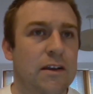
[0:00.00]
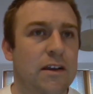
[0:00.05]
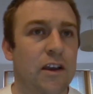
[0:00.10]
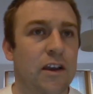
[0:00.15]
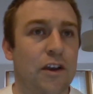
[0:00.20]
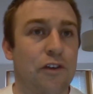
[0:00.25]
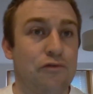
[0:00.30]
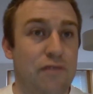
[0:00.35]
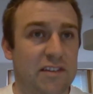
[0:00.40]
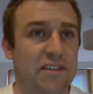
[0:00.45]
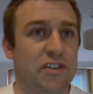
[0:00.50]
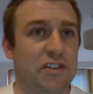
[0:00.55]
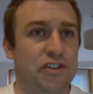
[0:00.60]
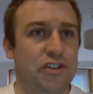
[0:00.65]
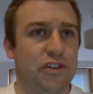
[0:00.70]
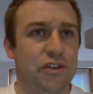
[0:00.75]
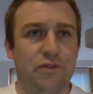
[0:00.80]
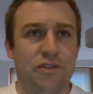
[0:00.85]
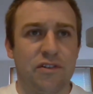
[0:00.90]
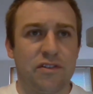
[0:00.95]
and
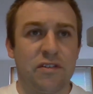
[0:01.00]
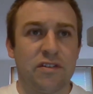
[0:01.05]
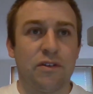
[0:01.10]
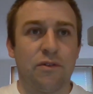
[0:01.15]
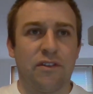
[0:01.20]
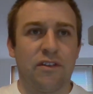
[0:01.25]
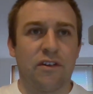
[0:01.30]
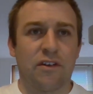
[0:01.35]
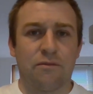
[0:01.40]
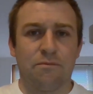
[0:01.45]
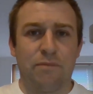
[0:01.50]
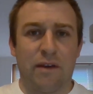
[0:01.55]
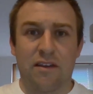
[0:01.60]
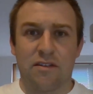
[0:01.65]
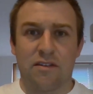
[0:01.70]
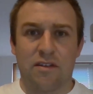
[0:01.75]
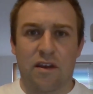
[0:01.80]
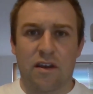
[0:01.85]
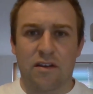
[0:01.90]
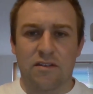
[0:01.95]
gratitude are two of the big
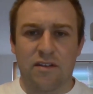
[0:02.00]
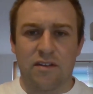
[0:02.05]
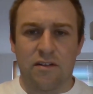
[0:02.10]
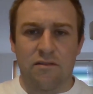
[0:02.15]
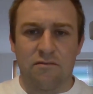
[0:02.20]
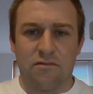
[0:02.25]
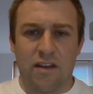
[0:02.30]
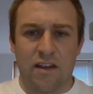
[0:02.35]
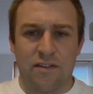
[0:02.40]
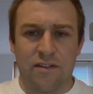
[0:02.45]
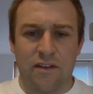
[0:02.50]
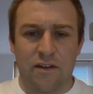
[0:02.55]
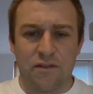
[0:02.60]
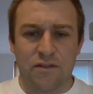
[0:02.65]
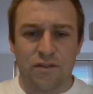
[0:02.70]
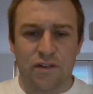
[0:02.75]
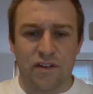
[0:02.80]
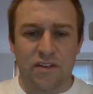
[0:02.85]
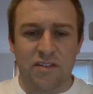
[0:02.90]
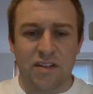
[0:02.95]
things in those
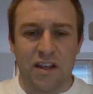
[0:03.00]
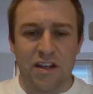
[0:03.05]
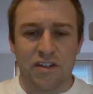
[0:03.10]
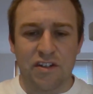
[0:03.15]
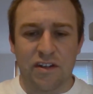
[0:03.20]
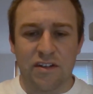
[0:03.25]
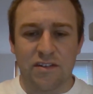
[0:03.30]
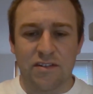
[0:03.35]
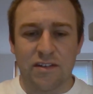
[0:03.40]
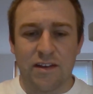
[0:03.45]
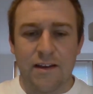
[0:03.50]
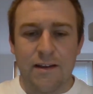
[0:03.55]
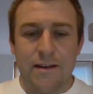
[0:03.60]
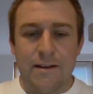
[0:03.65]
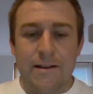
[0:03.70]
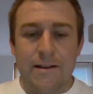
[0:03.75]
sort of teachings.